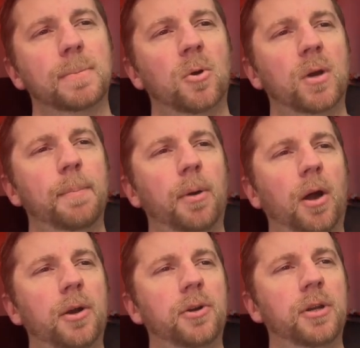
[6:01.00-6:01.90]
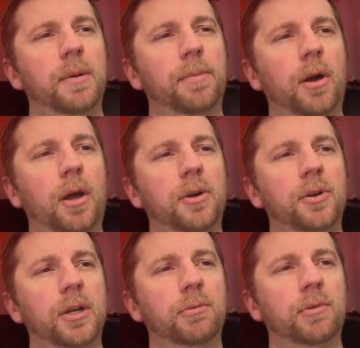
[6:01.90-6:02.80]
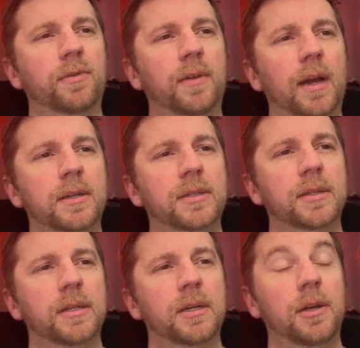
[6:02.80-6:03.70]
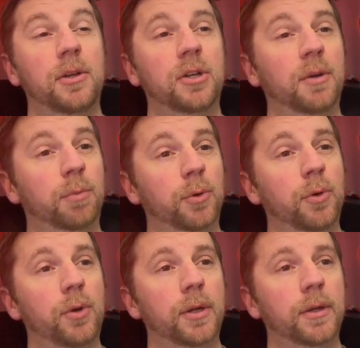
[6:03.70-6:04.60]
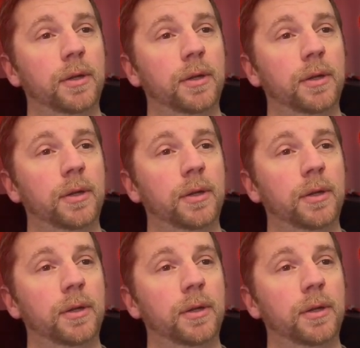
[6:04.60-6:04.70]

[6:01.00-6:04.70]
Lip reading: Okay, ponder. You can ponder, you can reflect, you can brood,